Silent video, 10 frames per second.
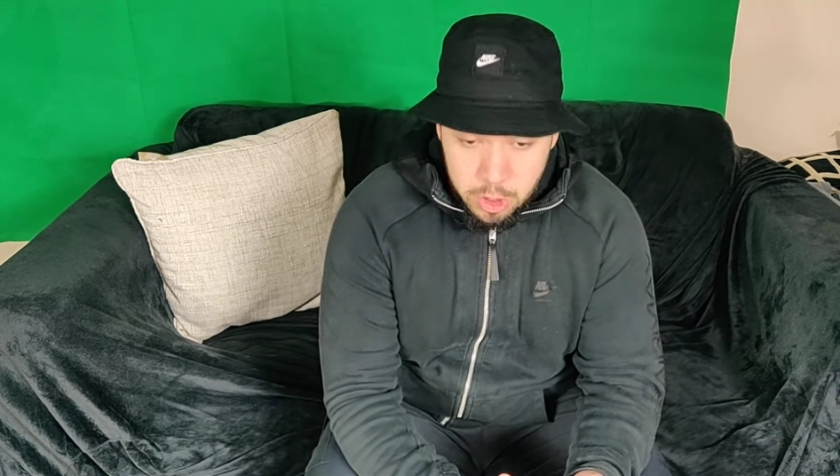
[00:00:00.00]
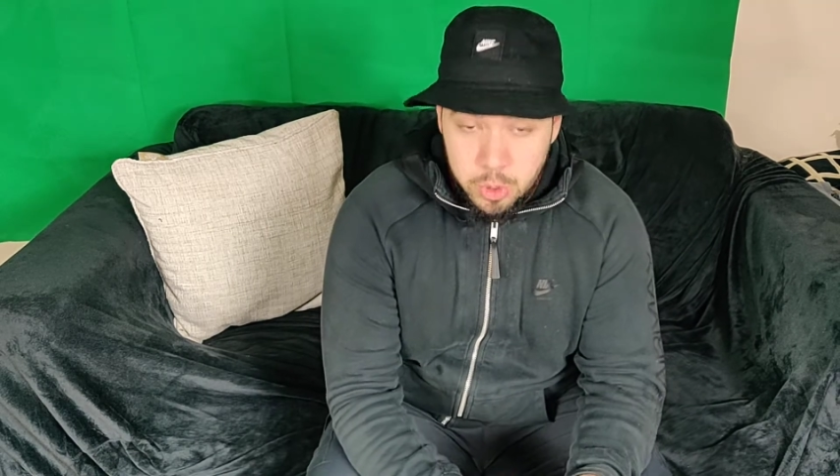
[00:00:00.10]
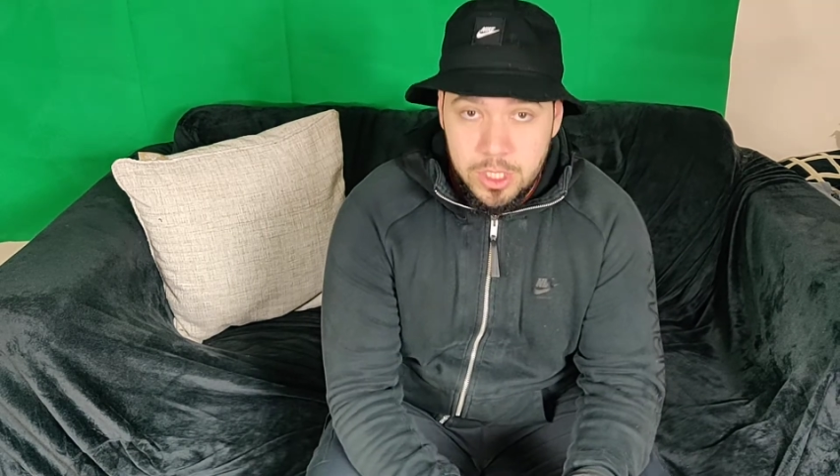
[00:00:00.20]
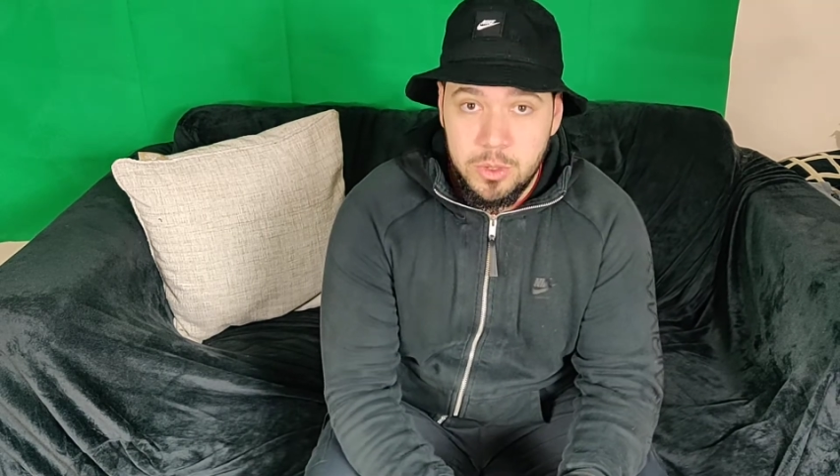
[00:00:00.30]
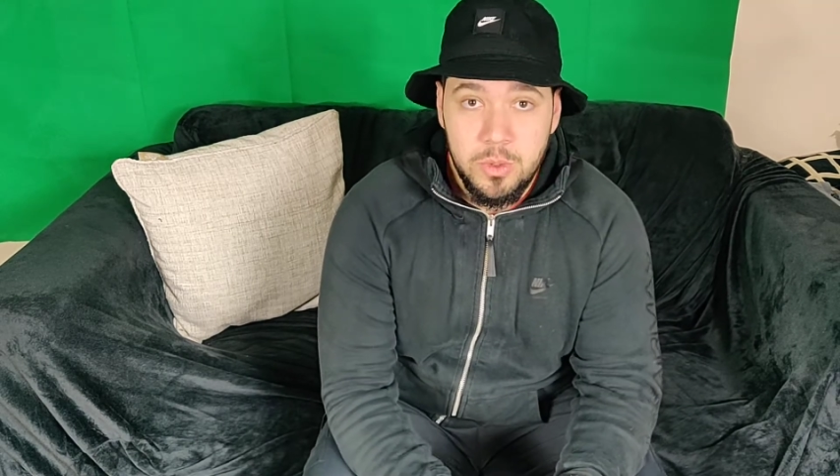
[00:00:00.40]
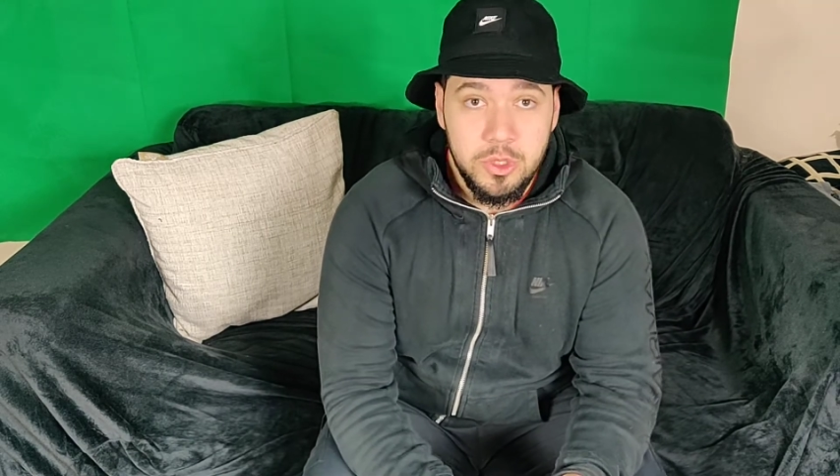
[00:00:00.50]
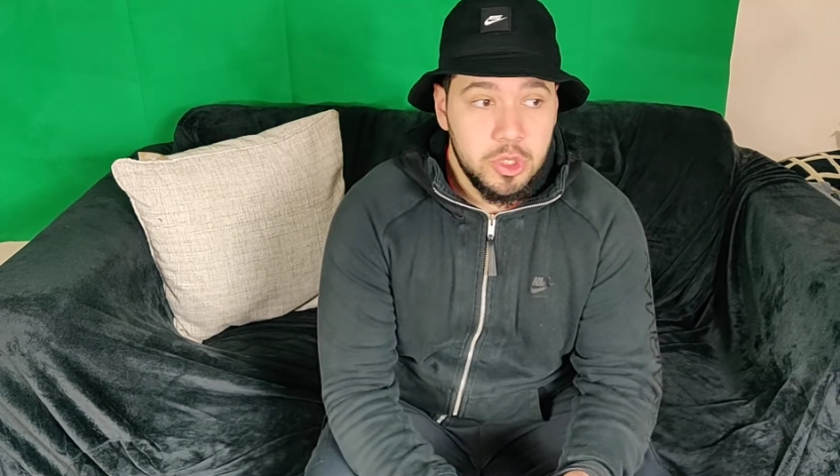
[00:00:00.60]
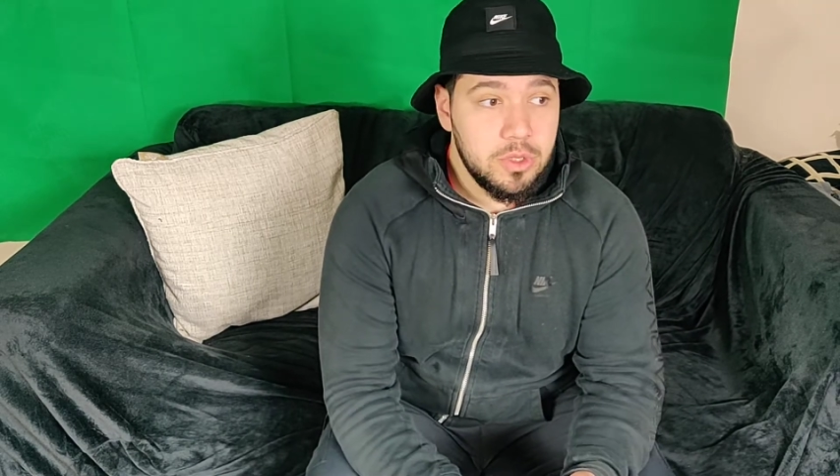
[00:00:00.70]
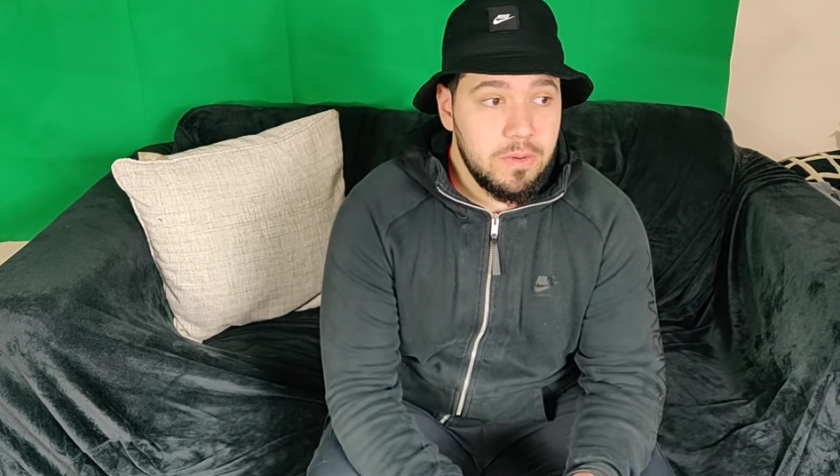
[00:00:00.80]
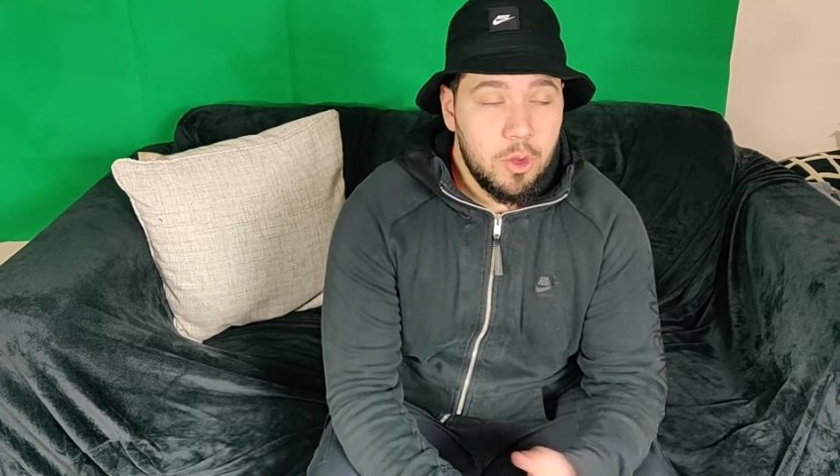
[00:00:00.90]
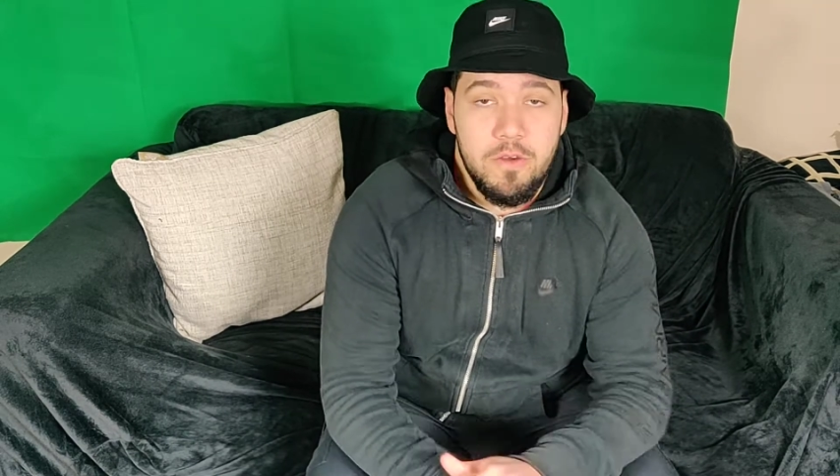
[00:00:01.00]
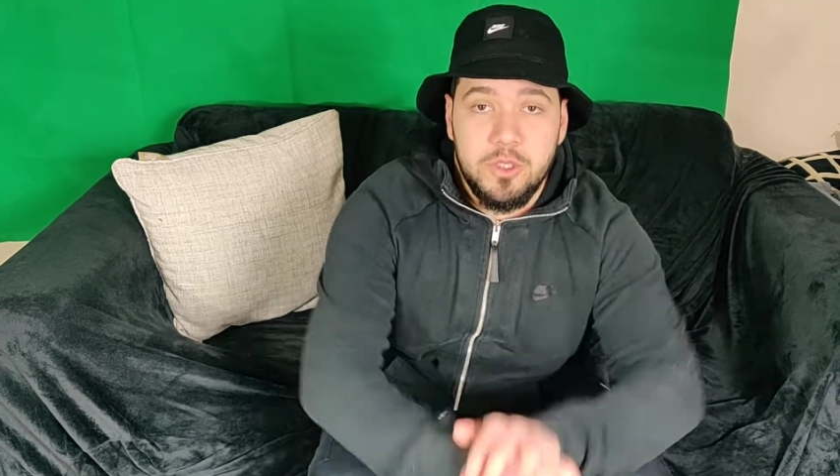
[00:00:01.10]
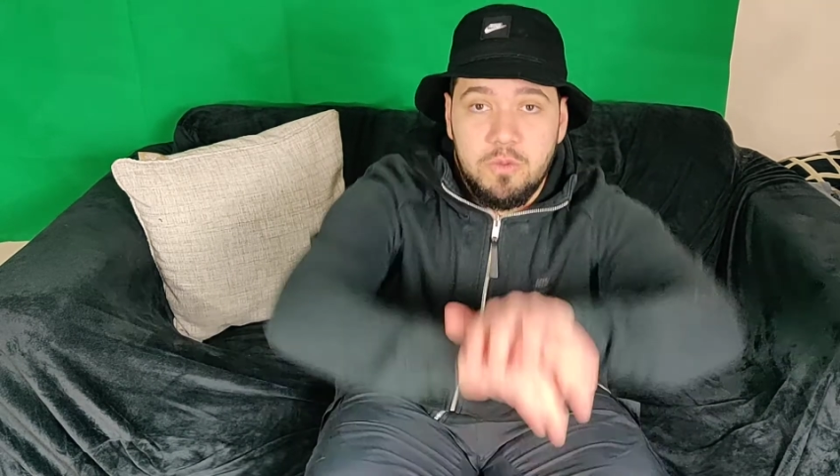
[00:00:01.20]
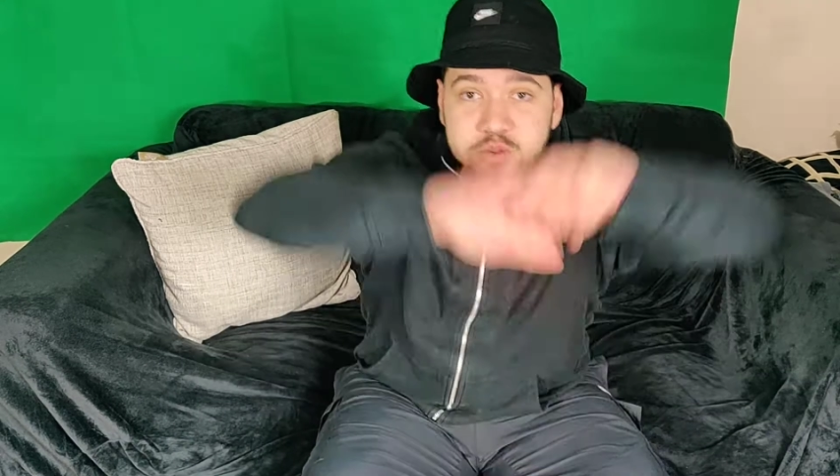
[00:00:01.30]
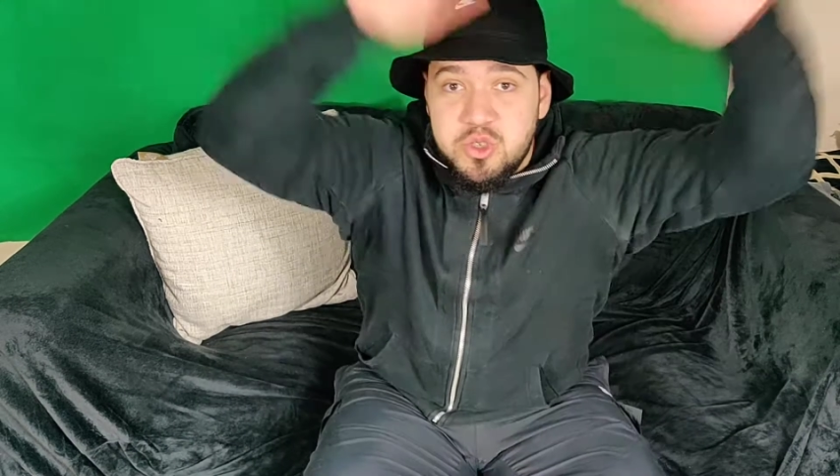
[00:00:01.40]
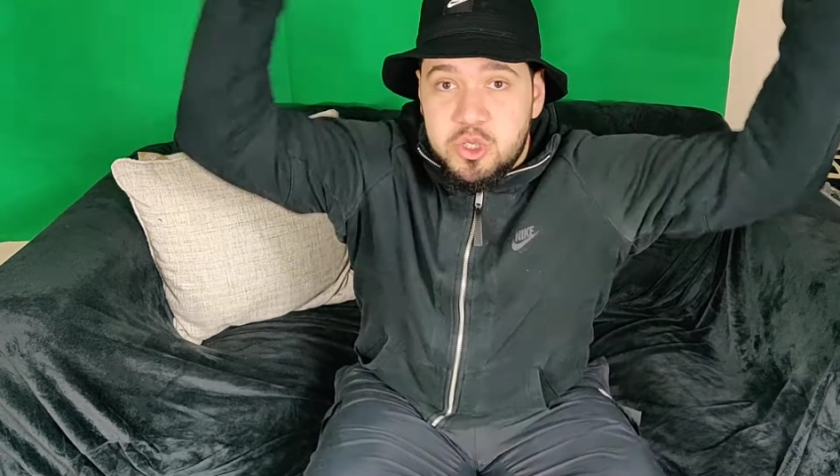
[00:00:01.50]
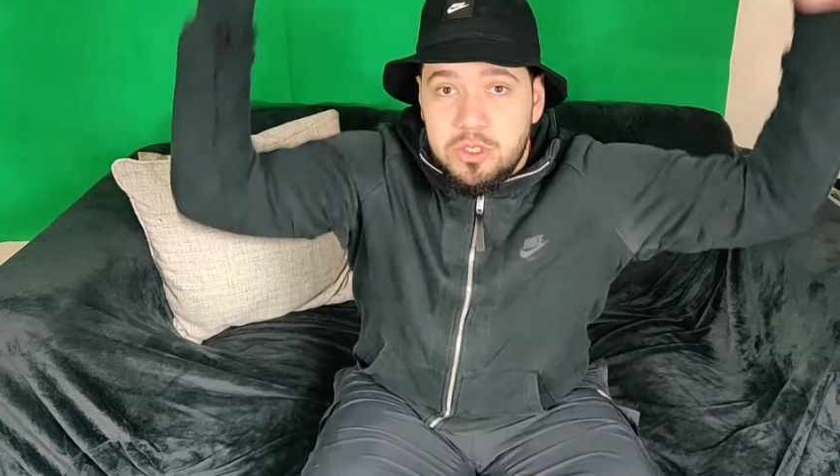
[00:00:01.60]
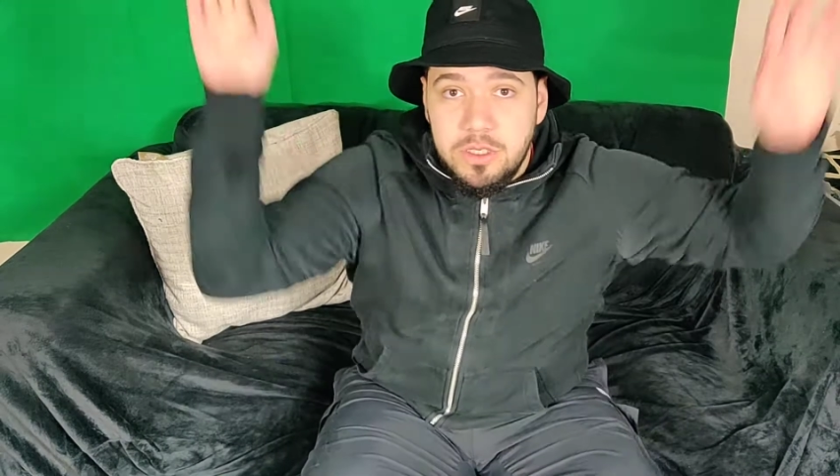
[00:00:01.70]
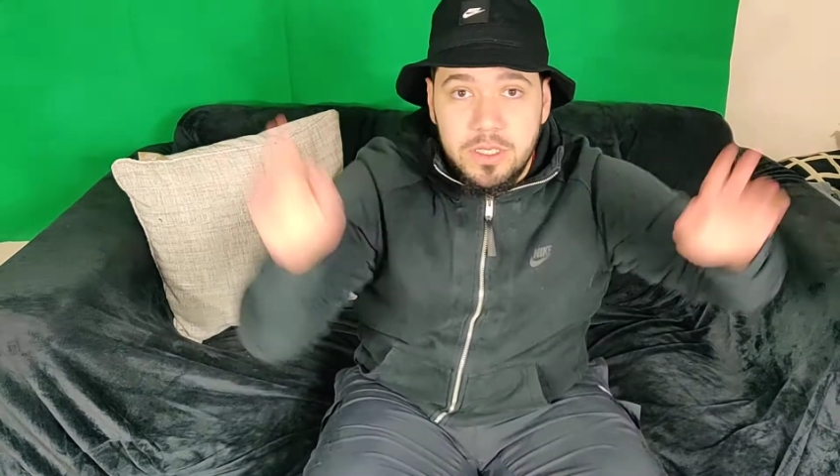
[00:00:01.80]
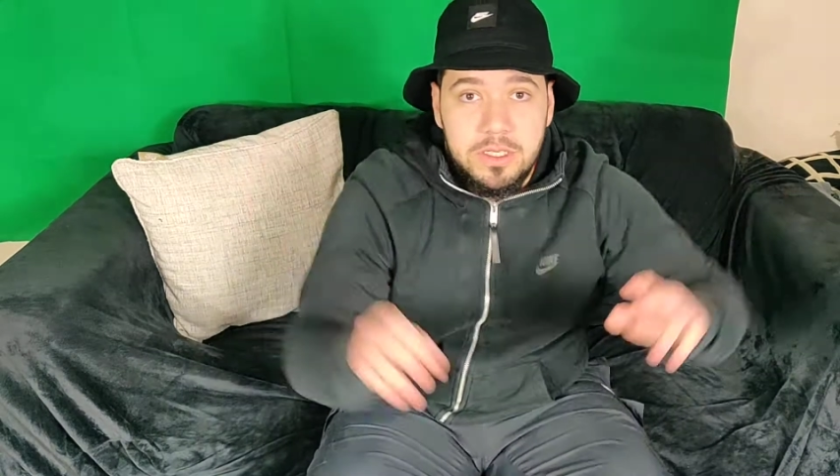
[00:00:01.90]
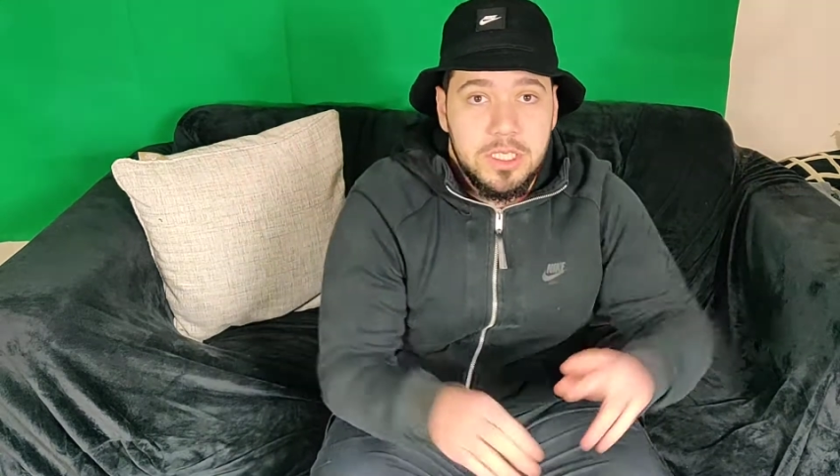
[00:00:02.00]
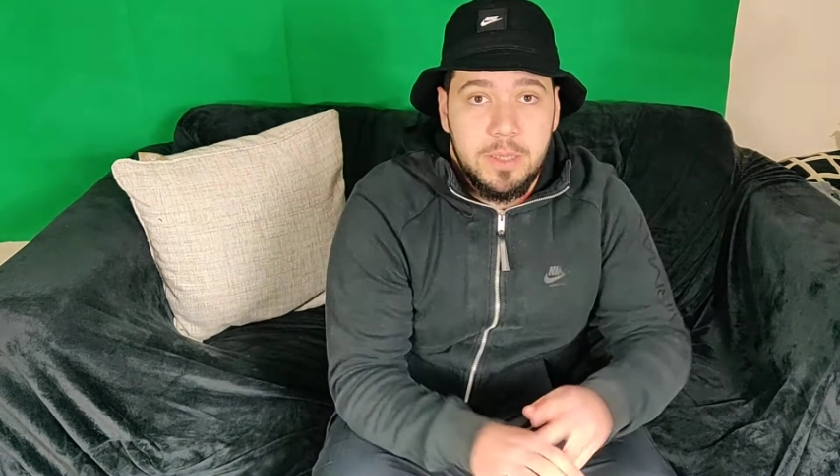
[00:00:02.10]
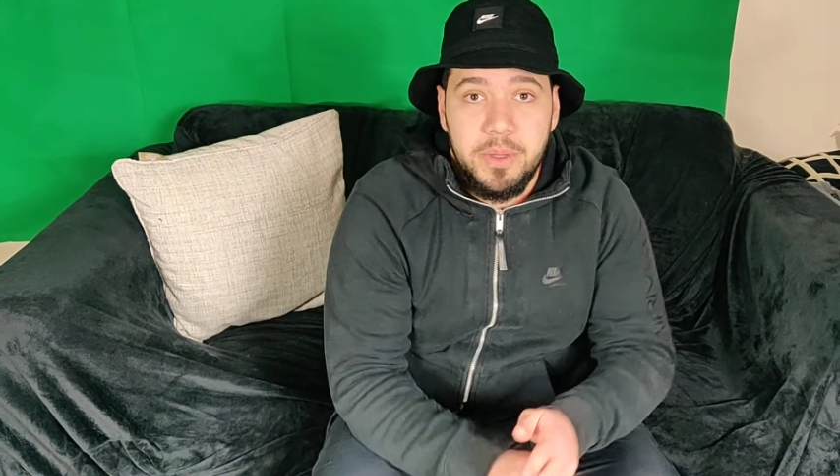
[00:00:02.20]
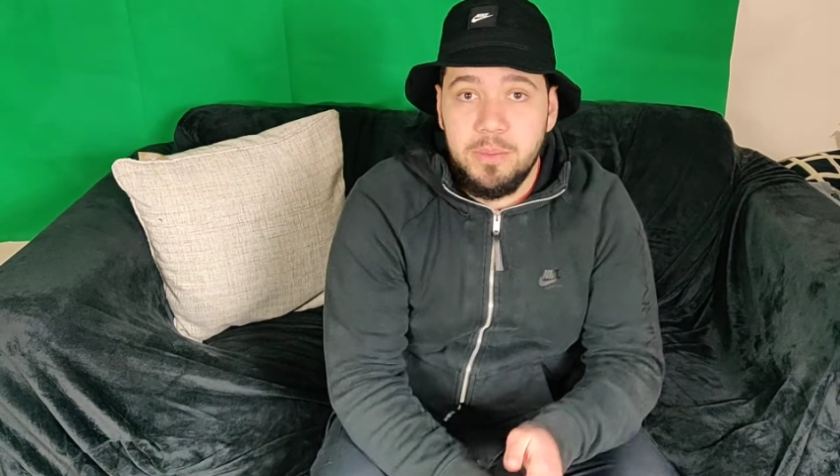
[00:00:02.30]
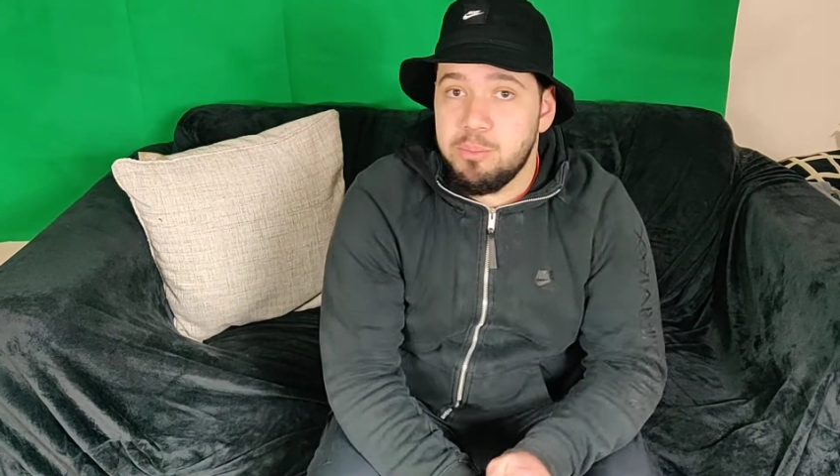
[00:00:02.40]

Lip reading: 2021 is just going to disappear.